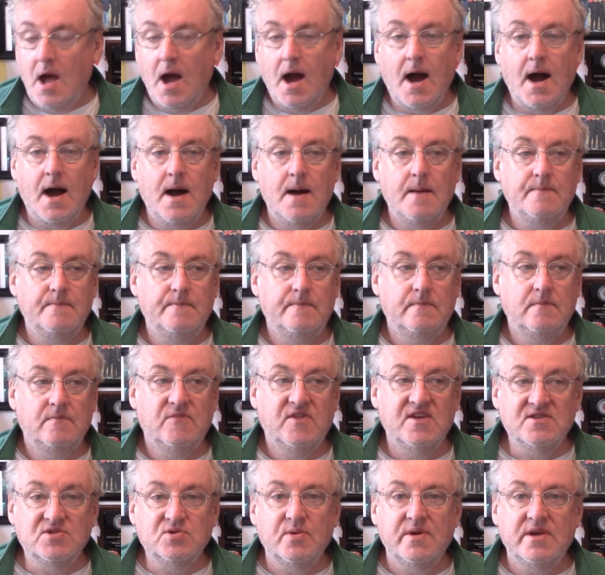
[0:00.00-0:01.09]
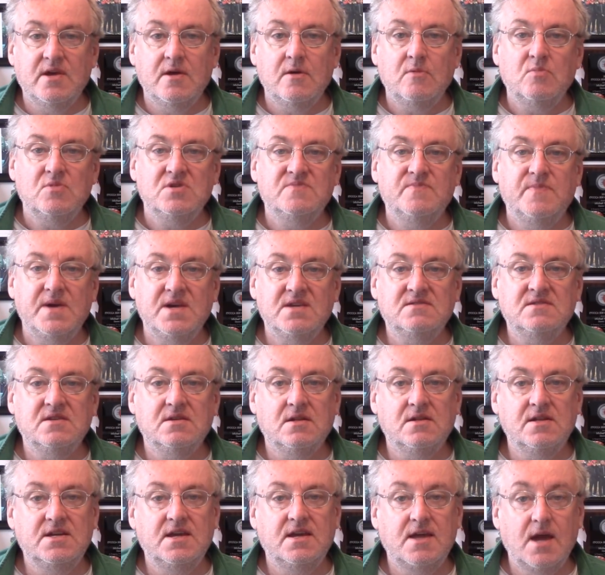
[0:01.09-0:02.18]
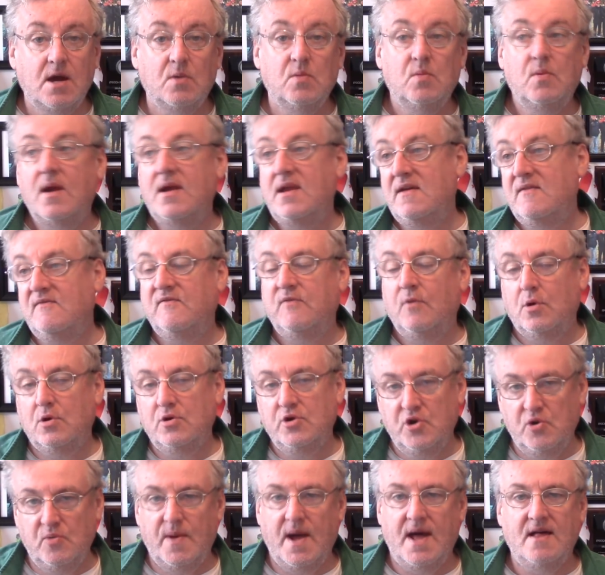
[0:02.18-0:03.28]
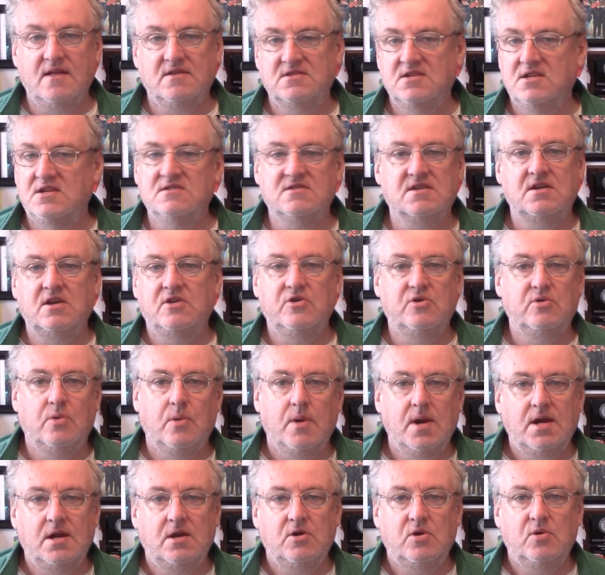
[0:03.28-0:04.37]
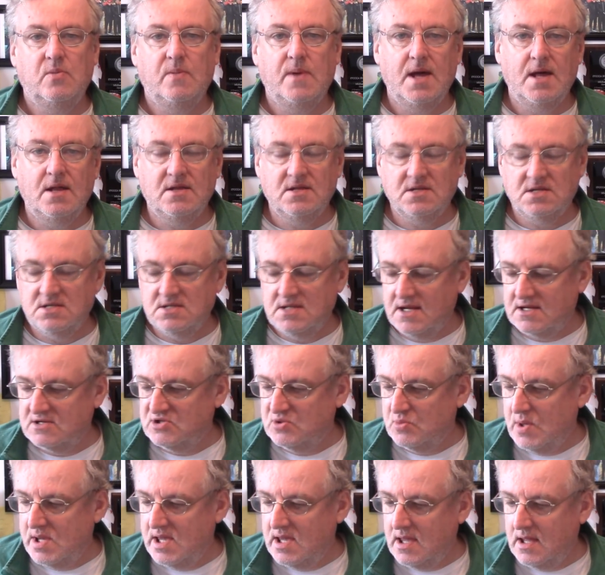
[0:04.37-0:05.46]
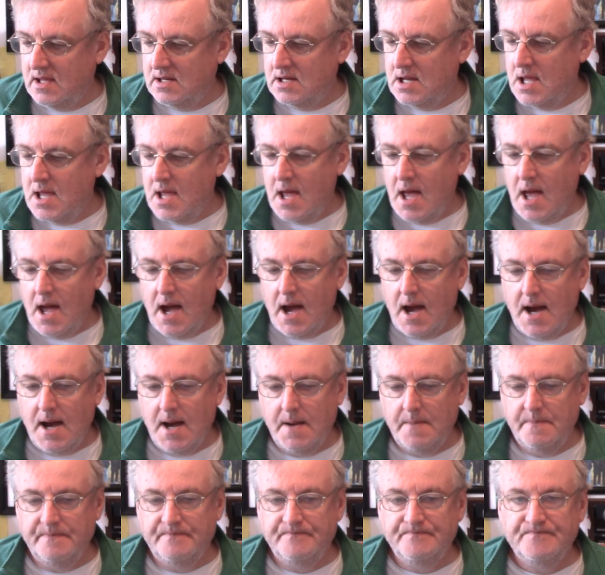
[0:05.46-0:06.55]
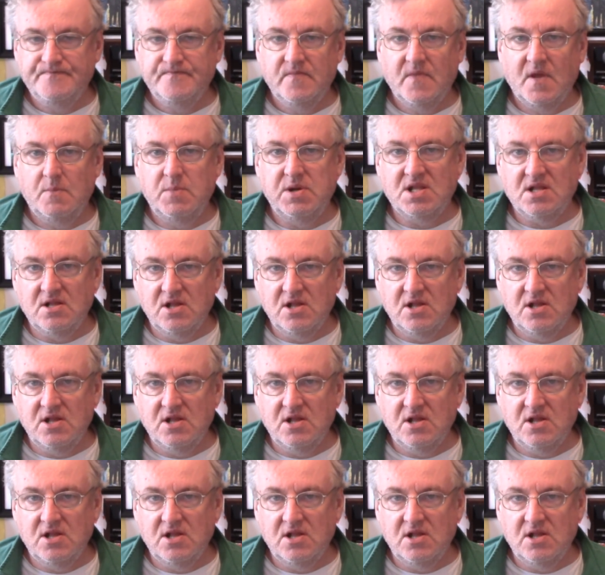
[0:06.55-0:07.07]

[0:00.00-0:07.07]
Um, this weekend was basically to get ready for New Balance. He's going to do great at New Balance next weekend. Um, but